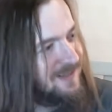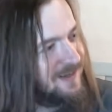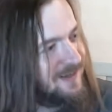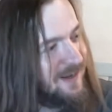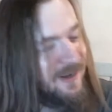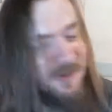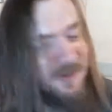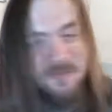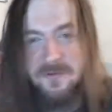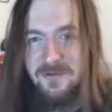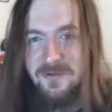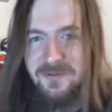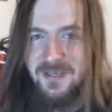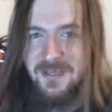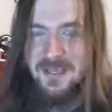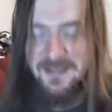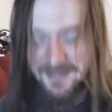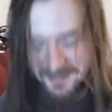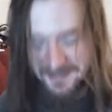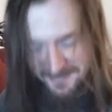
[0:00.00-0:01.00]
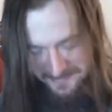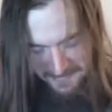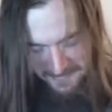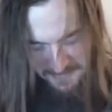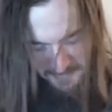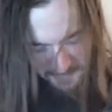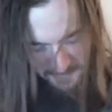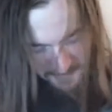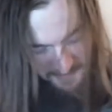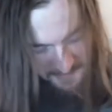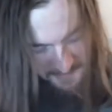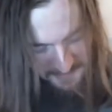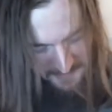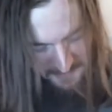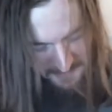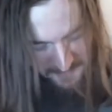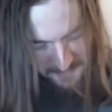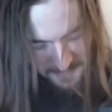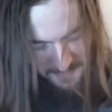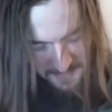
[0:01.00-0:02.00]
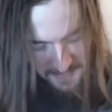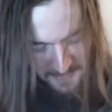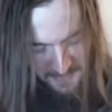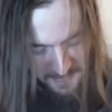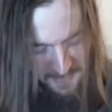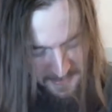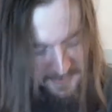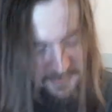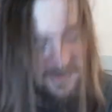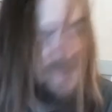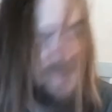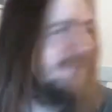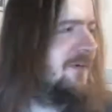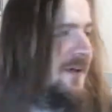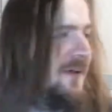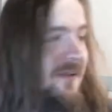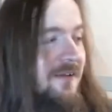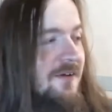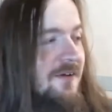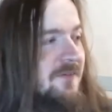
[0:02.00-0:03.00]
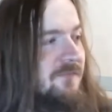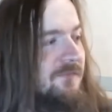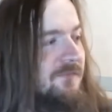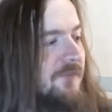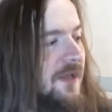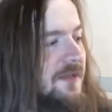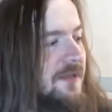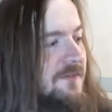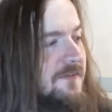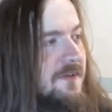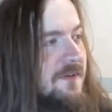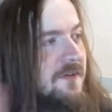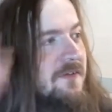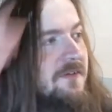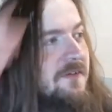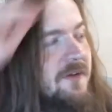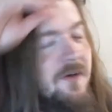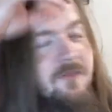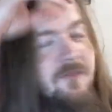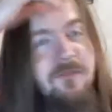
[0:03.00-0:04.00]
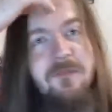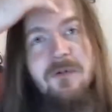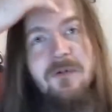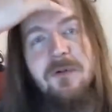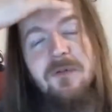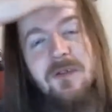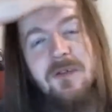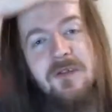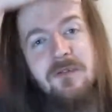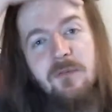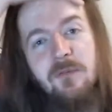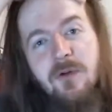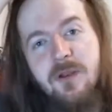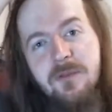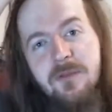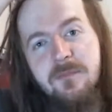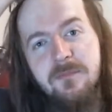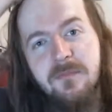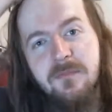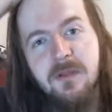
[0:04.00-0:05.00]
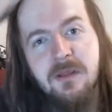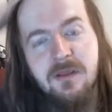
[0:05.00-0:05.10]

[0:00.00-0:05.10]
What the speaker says: I will take it. But no, I don't have any of that fancy stuff for this one,